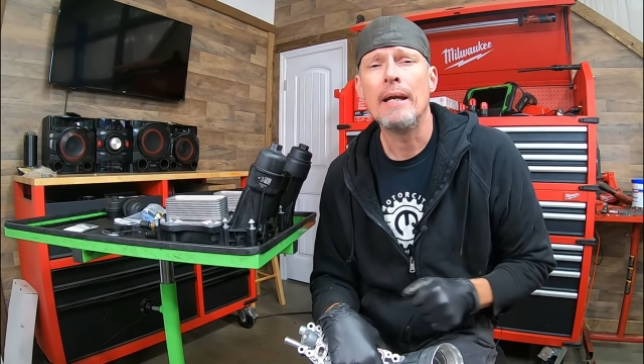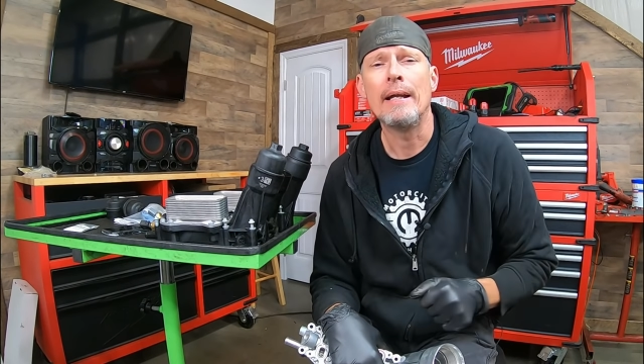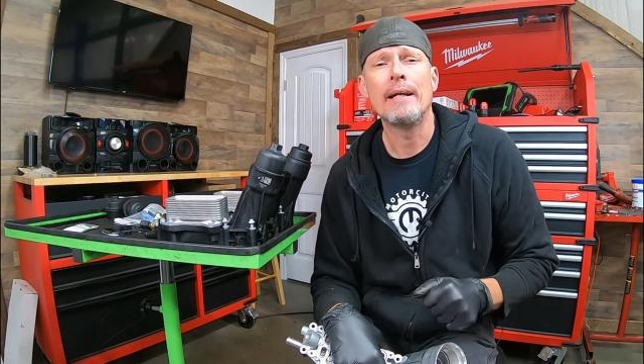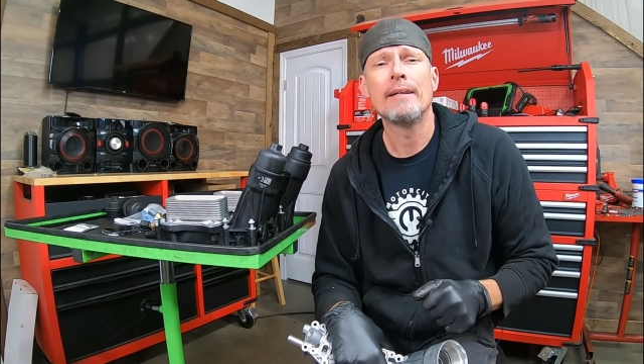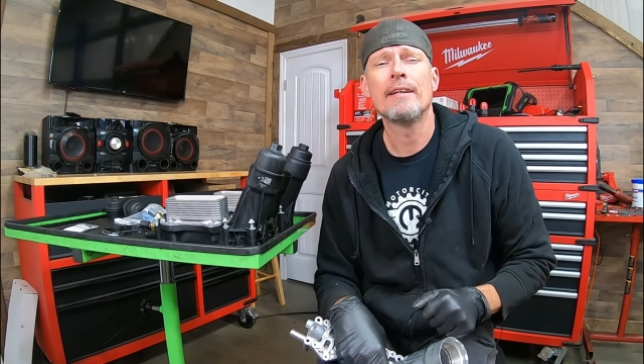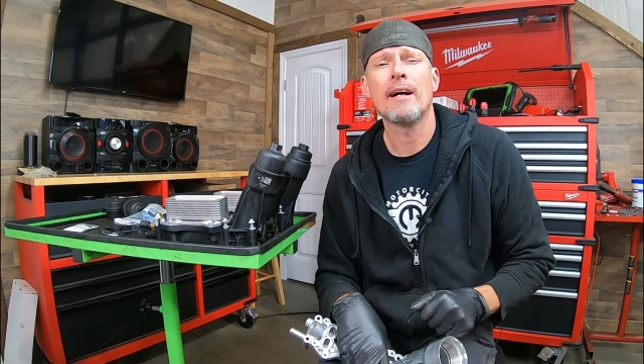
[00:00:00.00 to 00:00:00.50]

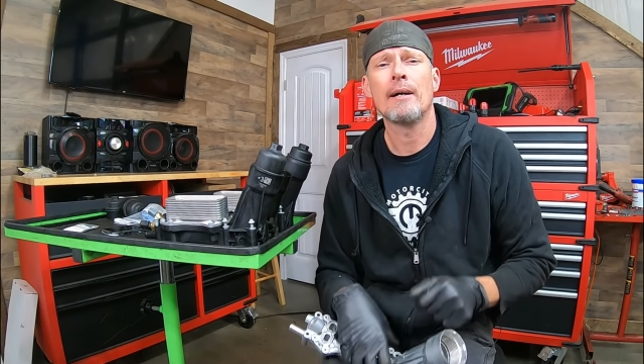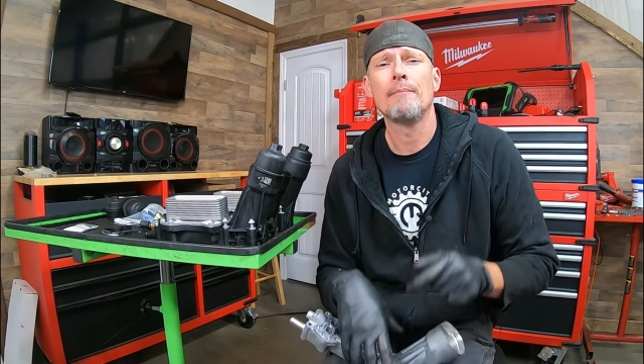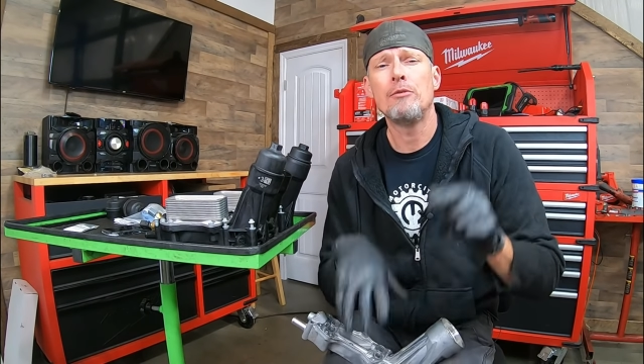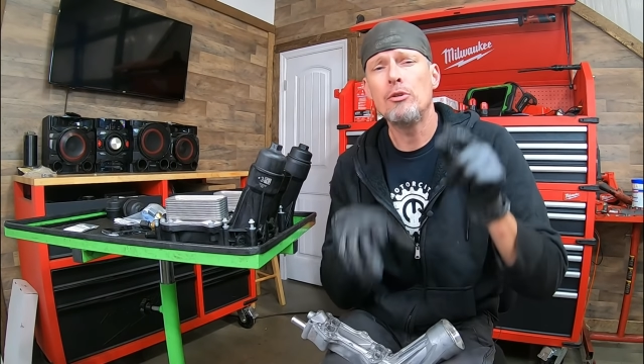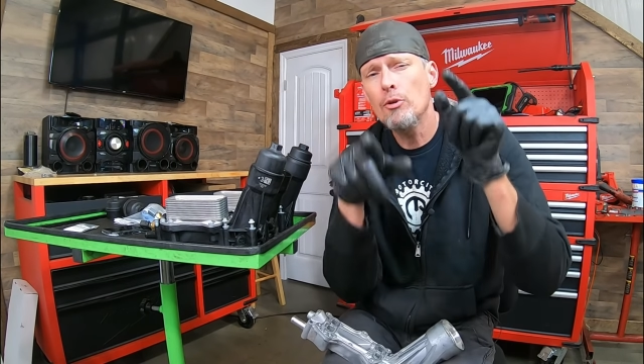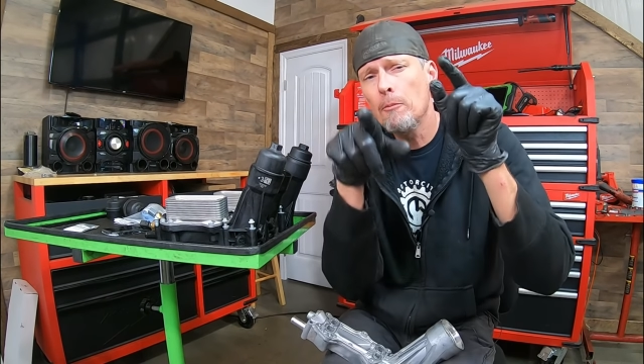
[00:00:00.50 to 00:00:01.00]
and
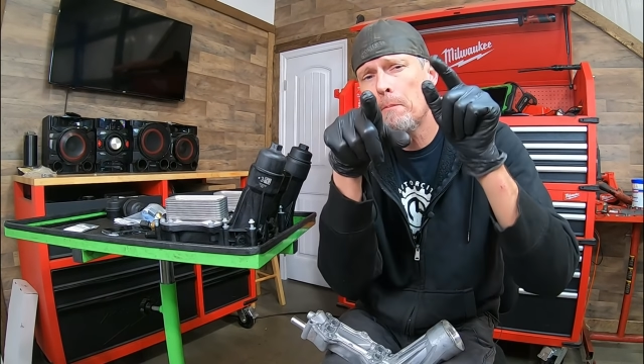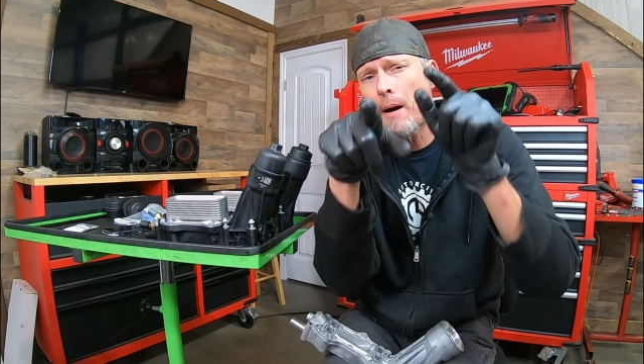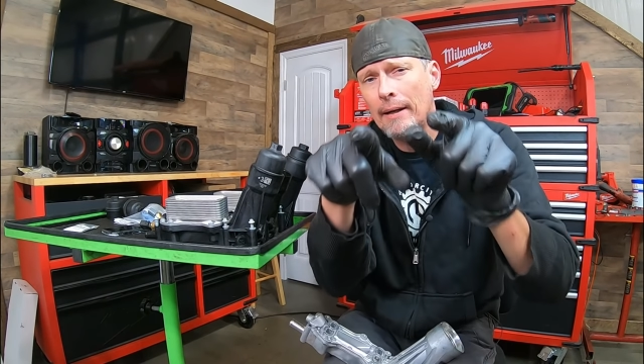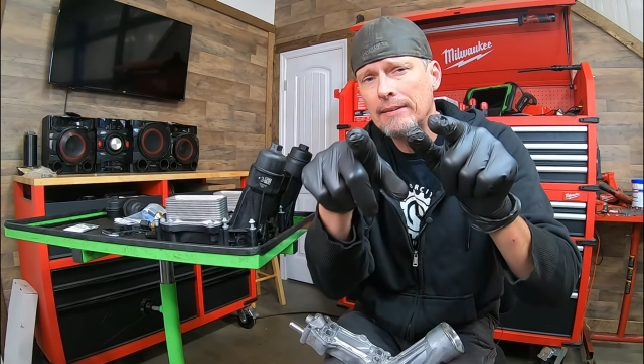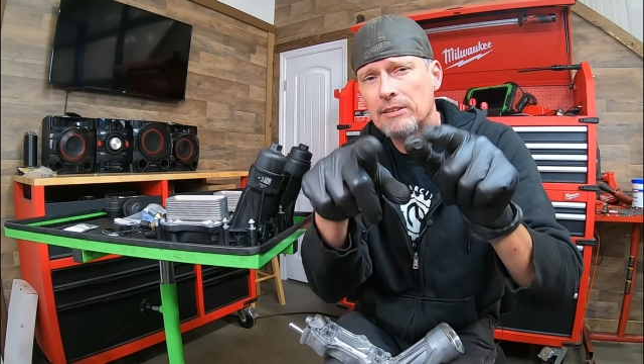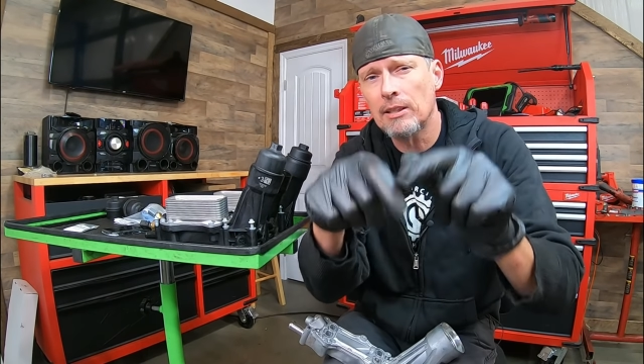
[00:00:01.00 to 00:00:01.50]
anytime you
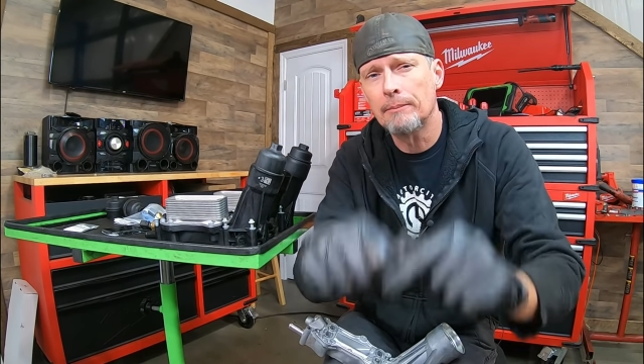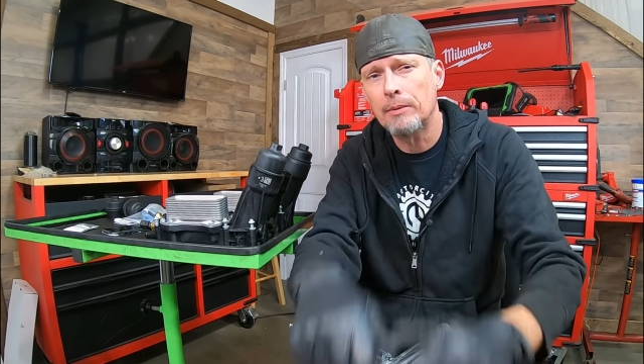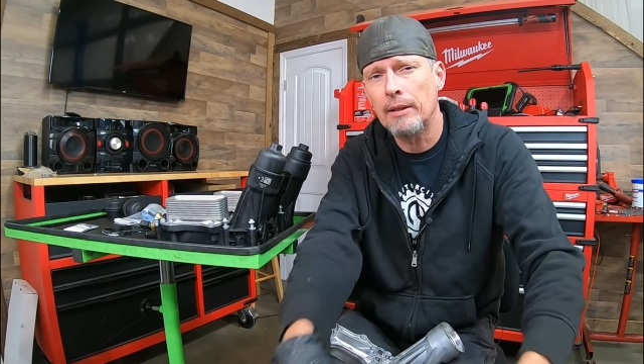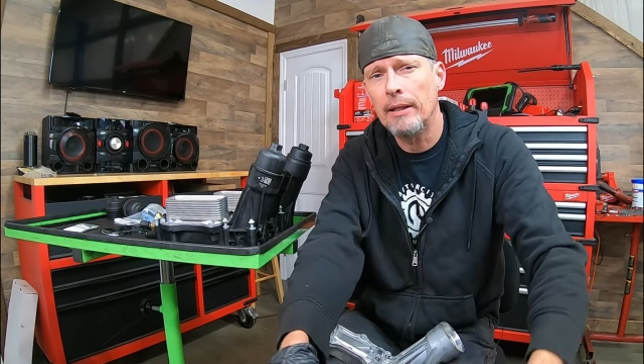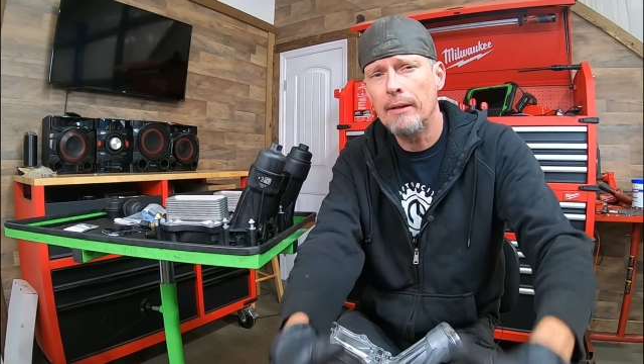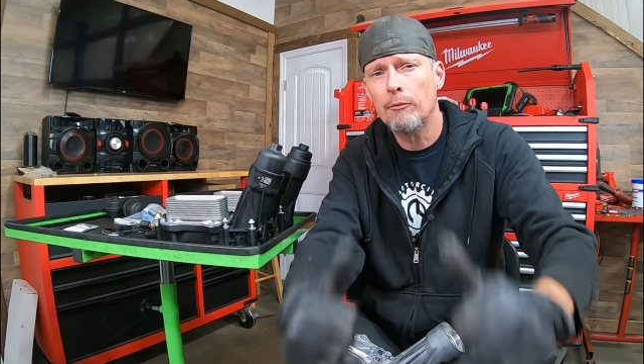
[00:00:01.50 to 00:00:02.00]
buy
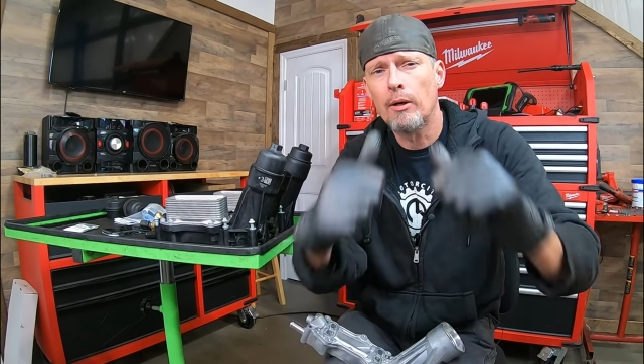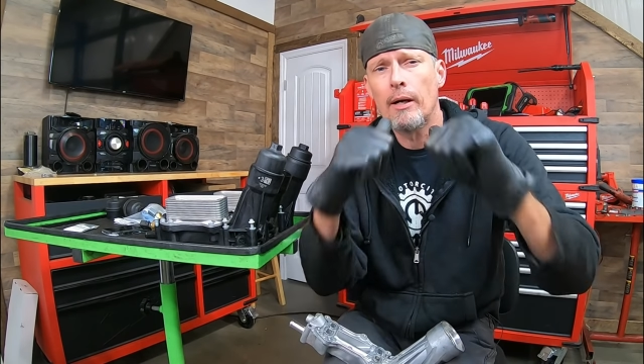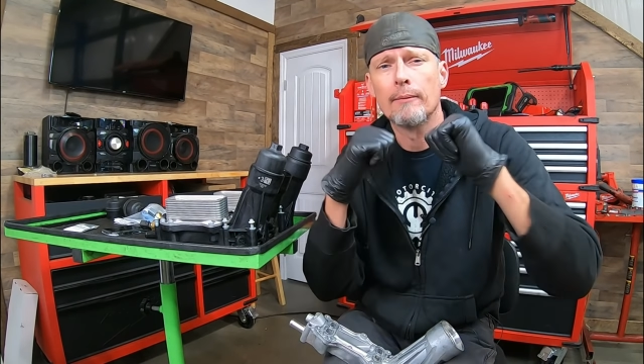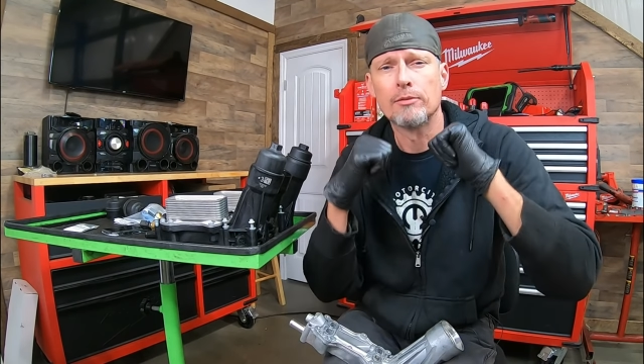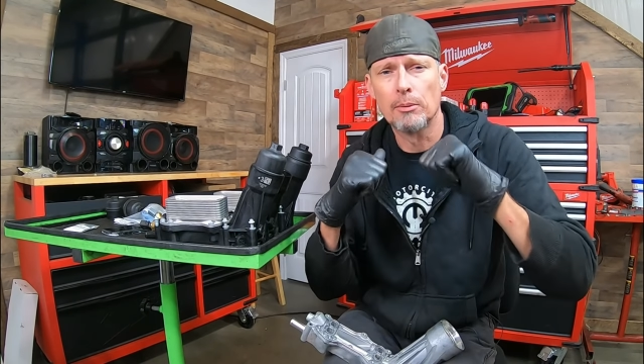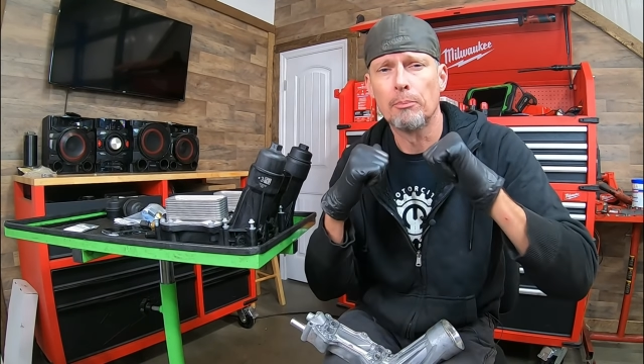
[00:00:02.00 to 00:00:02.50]
something, it will
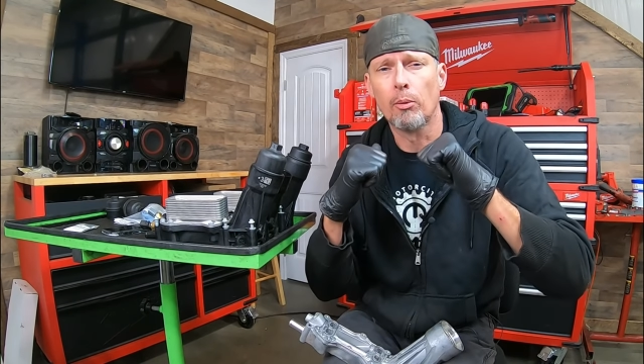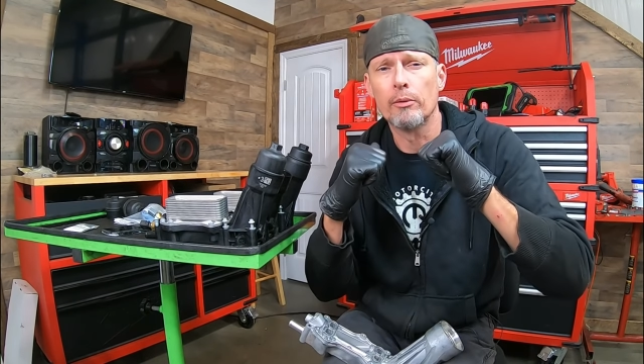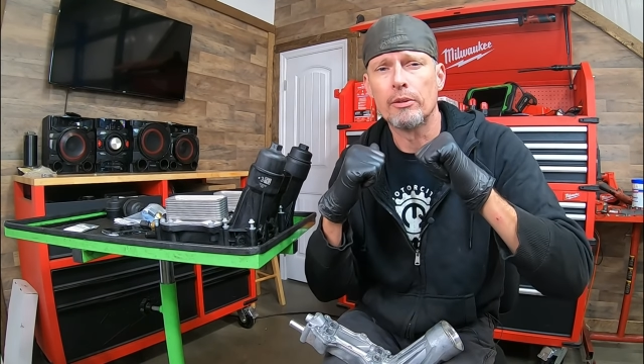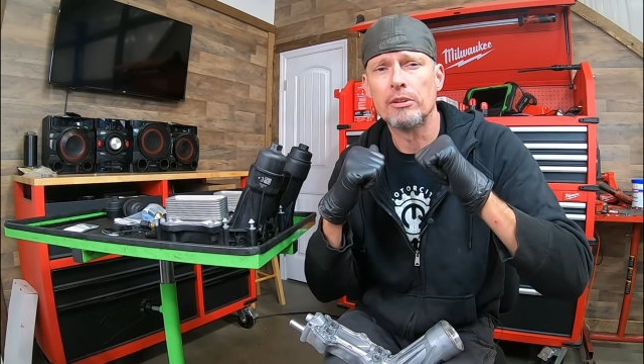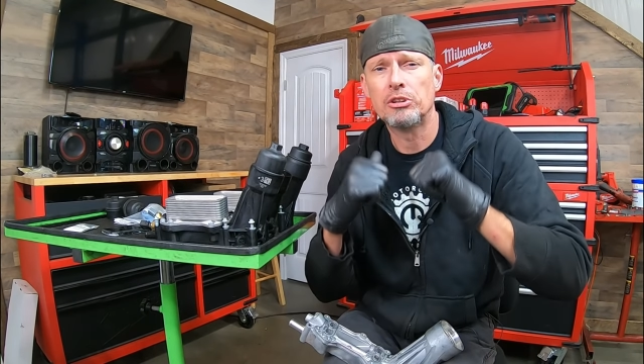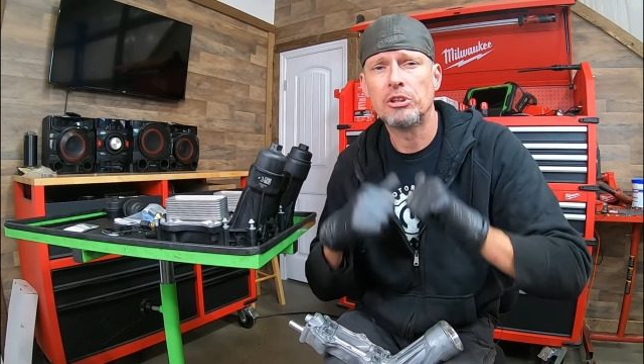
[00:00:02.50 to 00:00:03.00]
help
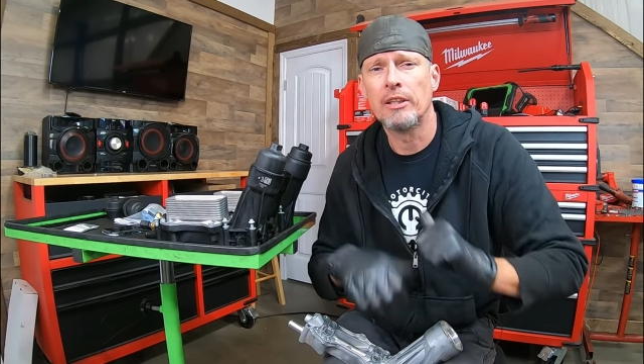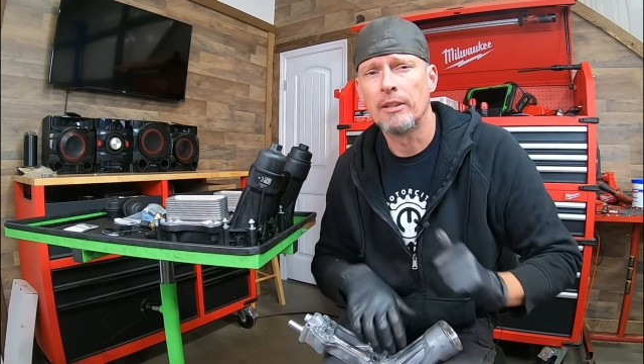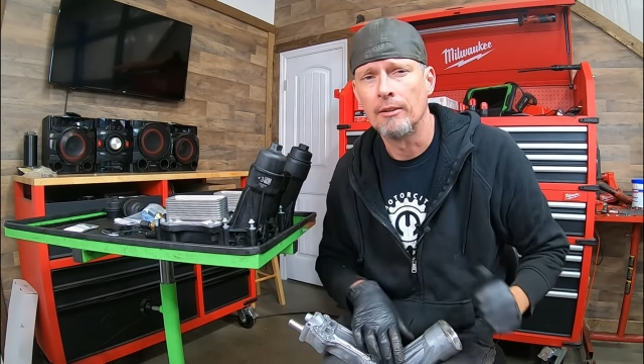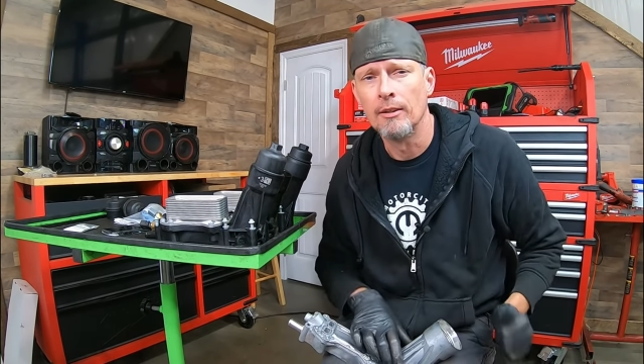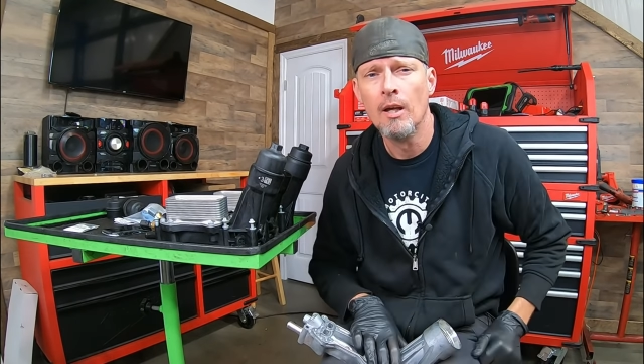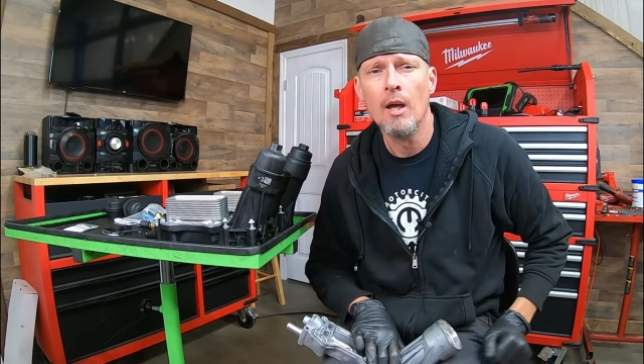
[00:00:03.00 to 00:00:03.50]
support this
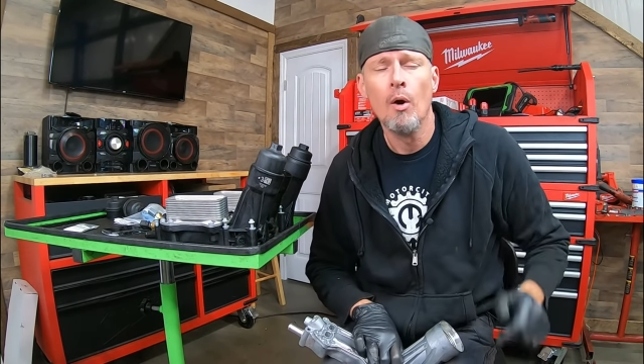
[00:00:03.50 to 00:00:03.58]
channel.